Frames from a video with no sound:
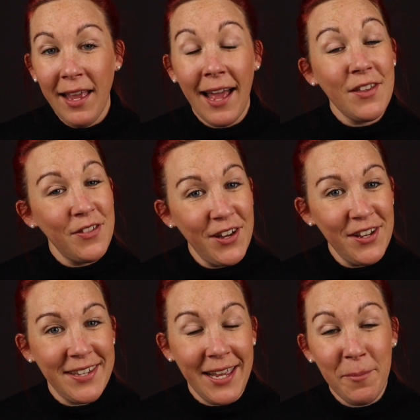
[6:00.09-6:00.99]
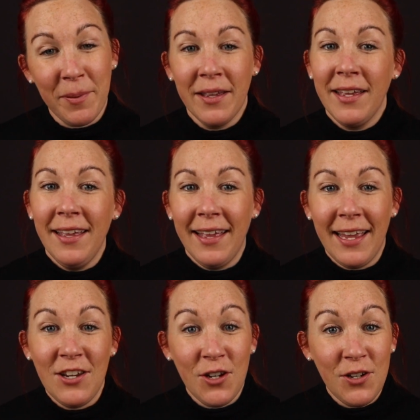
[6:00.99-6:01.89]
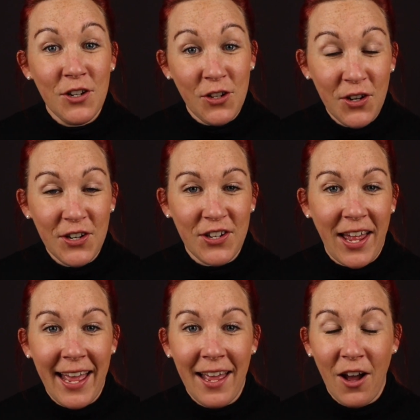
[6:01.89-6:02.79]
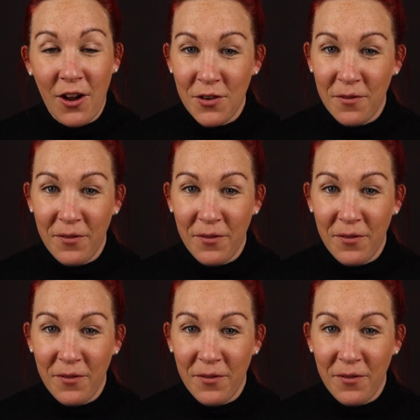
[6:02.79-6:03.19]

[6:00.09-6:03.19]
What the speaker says: And the third tip is use your torchlight on your